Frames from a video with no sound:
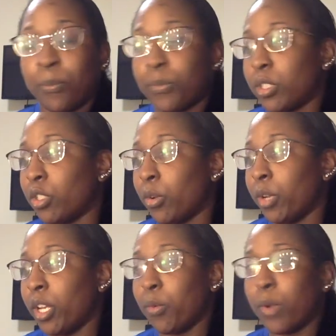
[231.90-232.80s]
So
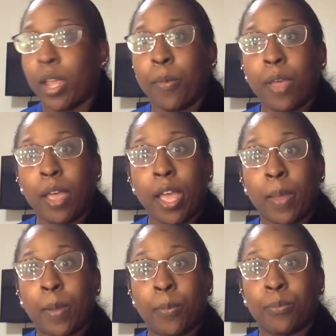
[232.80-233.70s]
anyway,
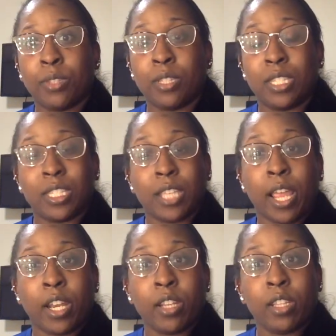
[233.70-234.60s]
I
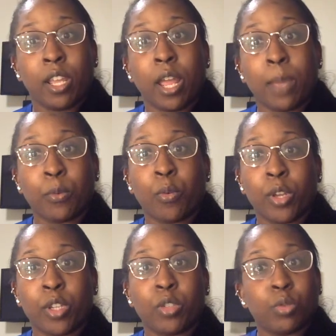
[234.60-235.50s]
decided that I'm
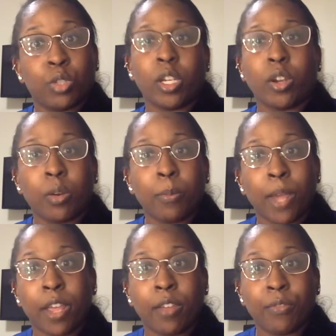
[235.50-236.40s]
going to share
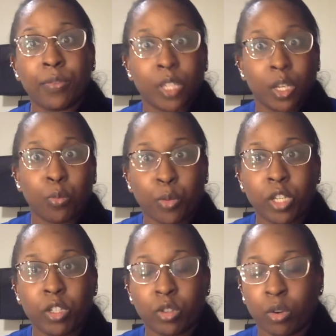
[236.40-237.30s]
my
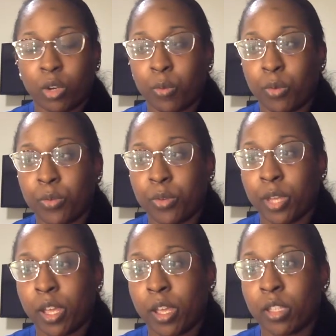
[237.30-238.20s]
15-week journey with you
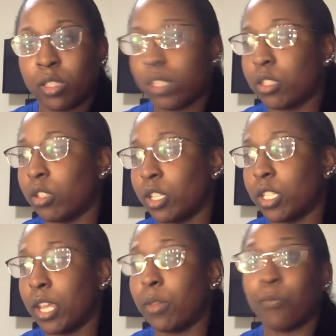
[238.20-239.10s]
guys because it's going to
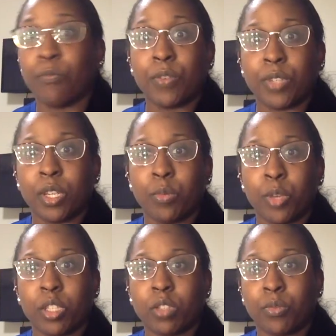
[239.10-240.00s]
take 15
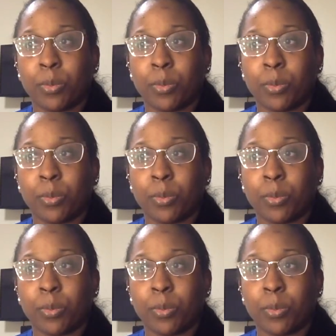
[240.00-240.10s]
weeks for